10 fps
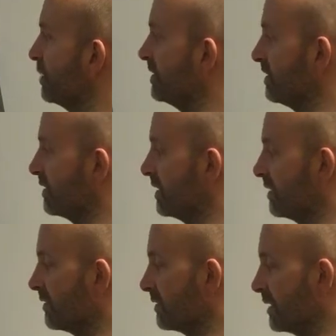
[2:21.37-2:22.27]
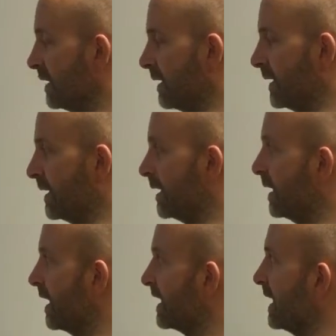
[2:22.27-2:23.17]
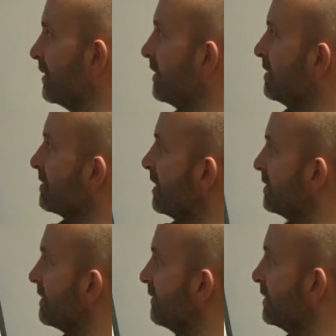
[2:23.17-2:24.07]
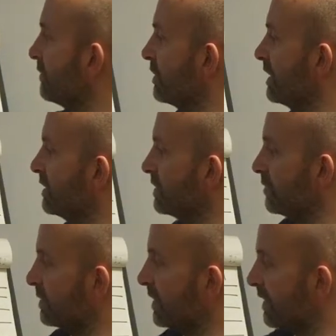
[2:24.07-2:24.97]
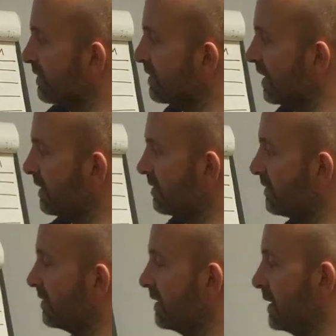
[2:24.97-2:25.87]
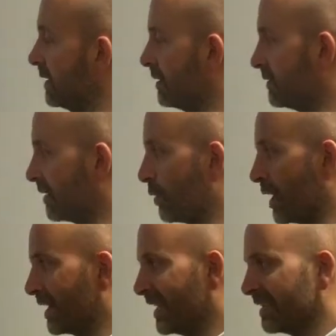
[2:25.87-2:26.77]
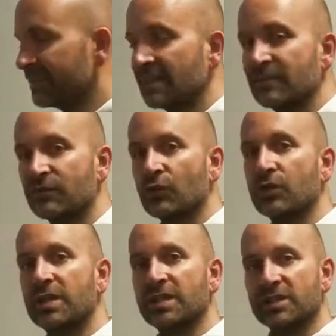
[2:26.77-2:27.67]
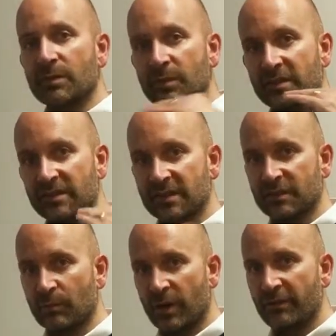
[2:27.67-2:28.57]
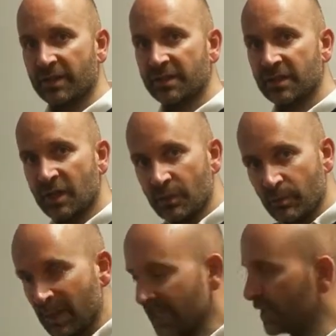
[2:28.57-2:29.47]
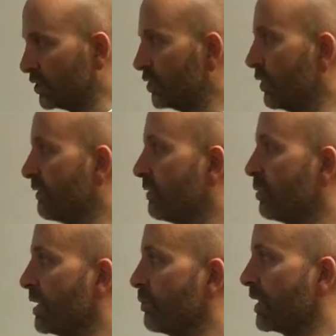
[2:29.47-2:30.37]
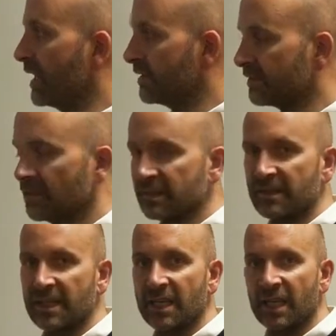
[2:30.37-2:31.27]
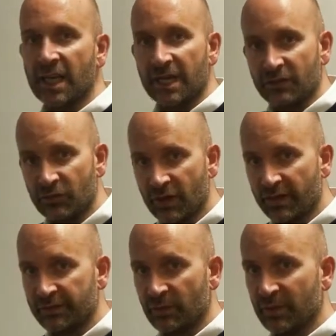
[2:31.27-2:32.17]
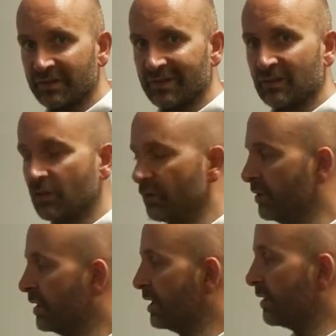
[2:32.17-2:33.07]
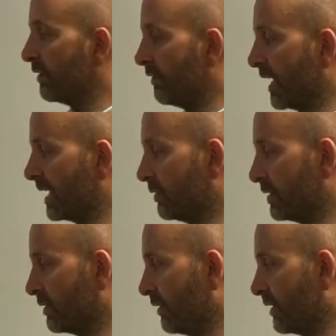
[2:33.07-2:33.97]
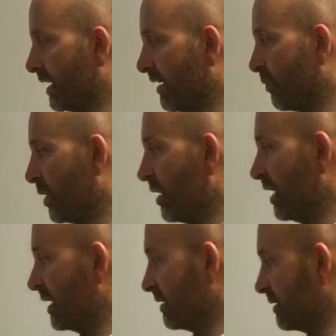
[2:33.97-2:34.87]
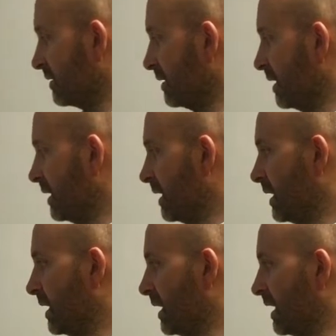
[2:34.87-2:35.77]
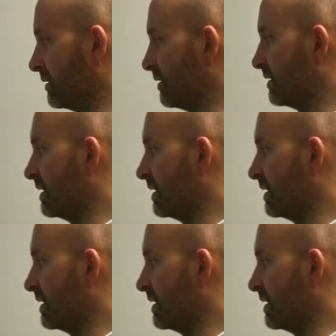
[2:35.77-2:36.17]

businesses? Again, these guys have different leadership to these guys. So unless there's strong leadership that sits above it, making sure everybody plays nicely and drives the business on, the value is often left behind. As you